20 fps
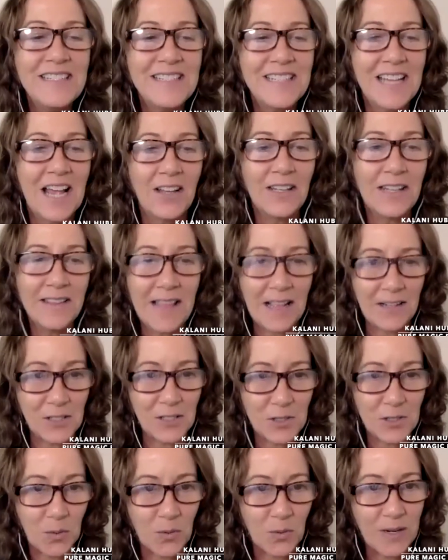telling that
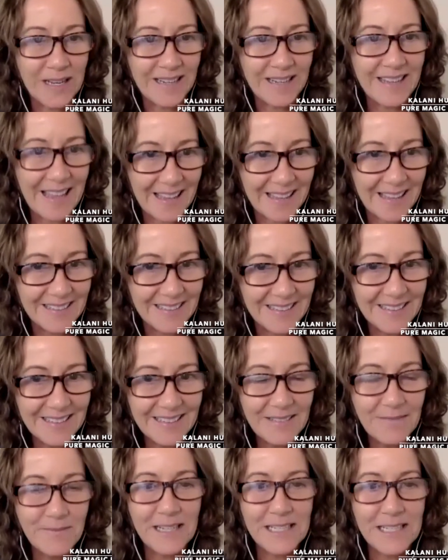story again
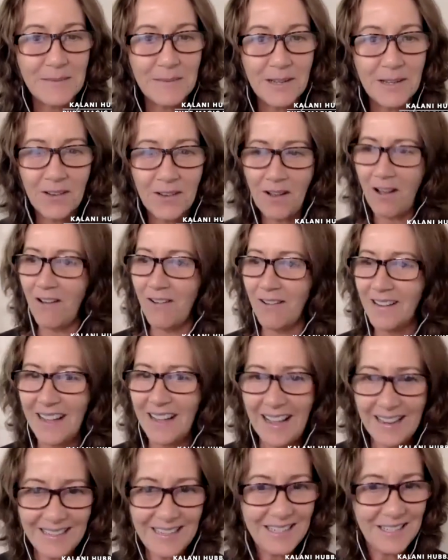makes me go, oh,
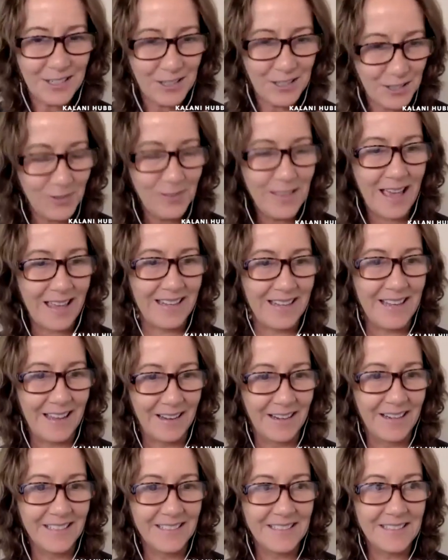I need to do that
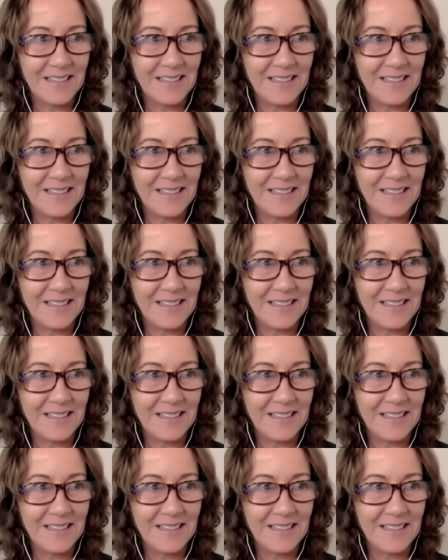again because